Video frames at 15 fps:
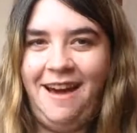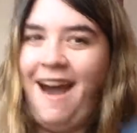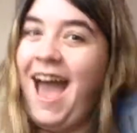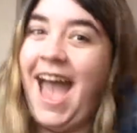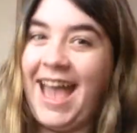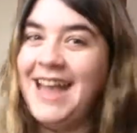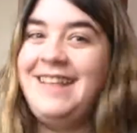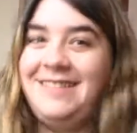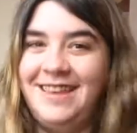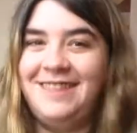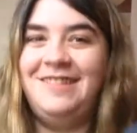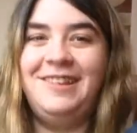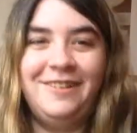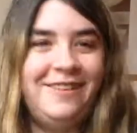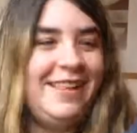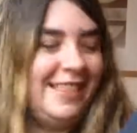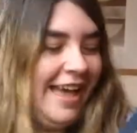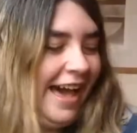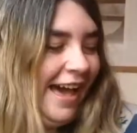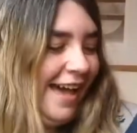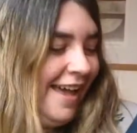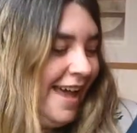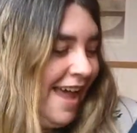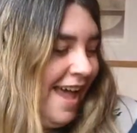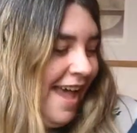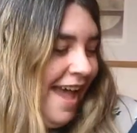I hated doing that.